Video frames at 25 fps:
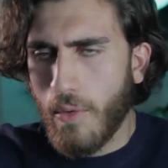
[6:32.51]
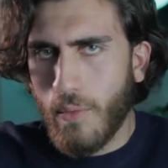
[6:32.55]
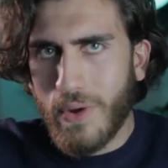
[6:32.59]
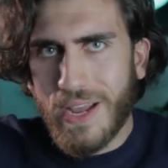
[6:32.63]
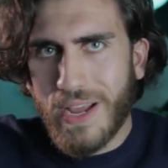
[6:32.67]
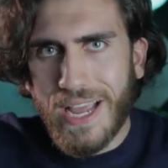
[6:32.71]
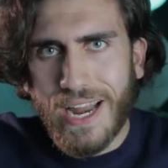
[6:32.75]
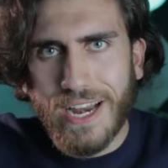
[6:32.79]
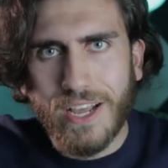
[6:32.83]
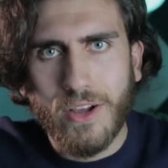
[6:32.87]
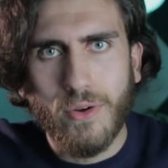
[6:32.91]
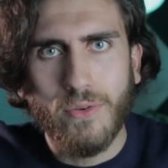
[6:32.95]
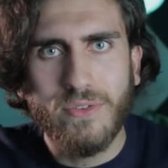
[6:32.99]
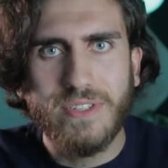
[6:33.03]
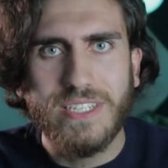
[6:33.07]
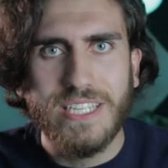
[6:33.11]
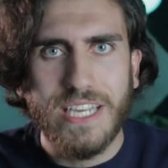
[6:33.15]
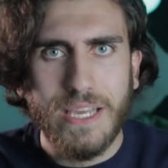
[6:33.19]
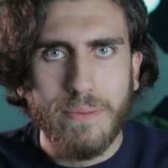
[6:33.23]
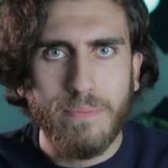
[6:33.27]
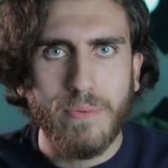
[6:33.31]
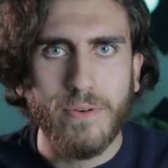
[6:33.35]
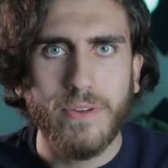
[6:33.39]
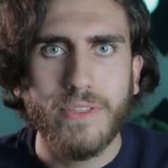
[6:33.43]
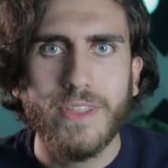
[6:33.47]
We got to go
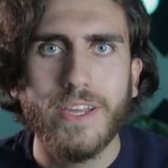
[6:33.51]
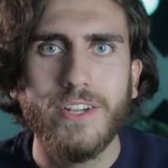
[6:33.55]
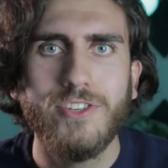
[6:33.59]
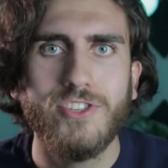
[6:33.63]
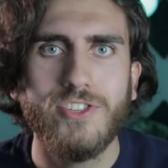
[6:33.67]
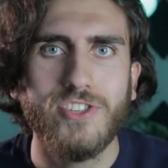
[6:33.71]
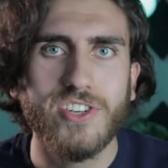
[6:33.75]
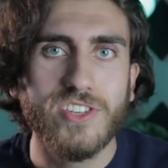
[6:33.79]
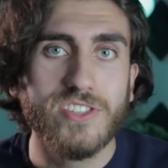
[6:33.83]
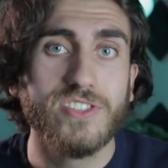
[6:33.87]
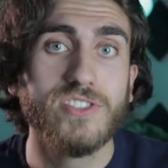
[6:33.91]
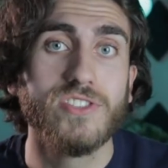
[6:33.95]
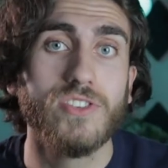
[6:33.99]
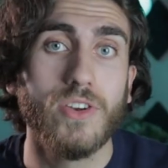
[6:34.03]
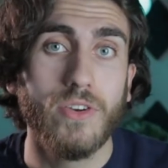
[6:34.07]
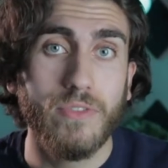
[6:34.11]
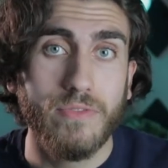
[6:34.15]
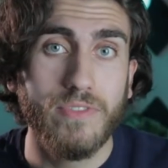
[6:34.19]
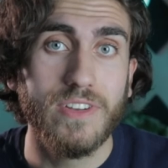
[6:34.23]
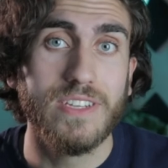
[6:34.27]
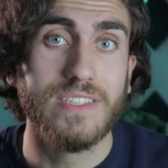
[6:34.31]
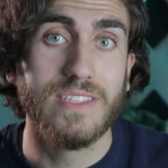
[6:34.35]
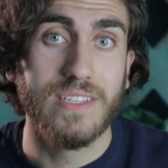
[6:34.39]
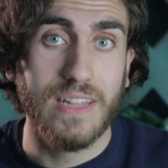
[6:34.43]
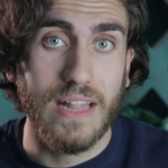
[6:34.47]
deeper than just
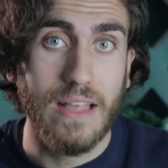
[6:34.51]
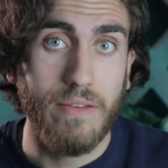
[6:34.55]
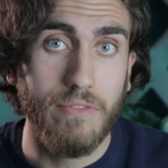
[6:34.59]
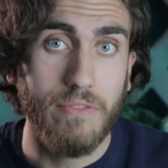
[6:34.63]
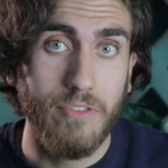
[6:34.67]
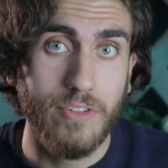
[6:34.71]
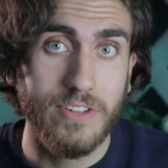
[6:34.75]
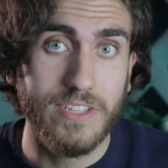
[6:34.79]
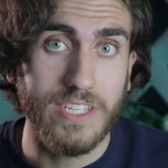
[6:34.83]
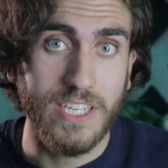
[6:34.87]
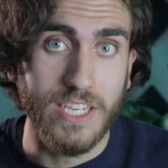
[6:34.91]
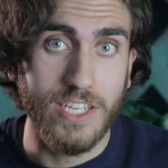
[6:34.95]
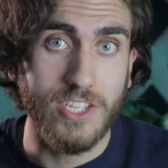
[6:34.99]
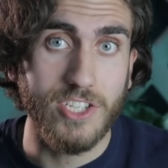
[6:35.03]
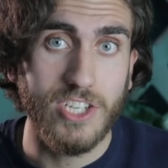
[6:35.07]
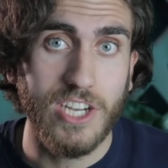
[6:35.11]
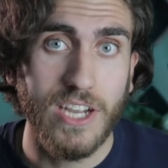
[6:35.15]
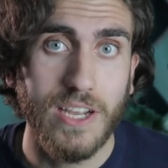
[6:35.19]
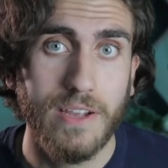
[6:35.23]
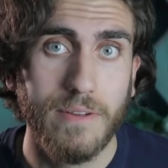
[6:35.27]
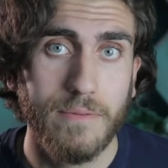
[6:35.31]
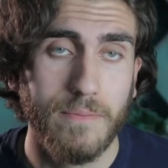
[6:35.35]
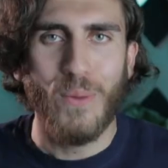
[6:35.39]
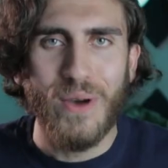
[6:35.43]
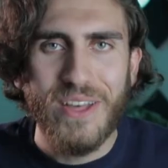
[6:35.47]
surface level
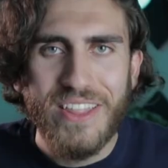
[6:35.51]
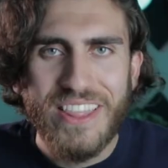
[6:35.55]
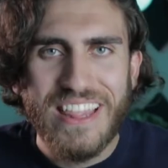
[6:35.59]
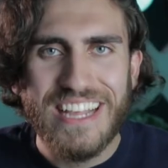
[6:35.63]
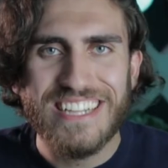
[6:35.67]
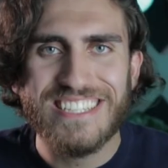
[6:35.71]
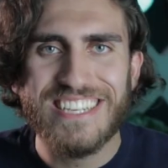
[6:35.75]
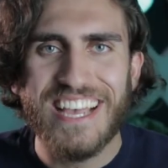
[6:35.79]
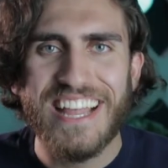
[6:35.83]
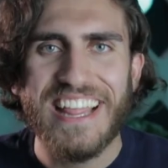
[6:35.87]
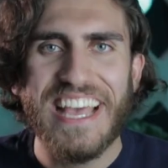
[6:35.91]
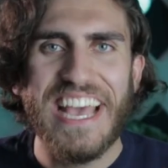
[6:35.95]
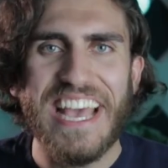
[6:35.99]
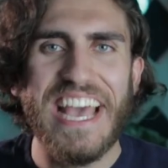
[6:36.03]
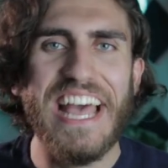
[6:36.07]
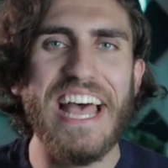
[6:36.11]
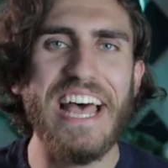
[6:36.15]
teaching. Well, that's all I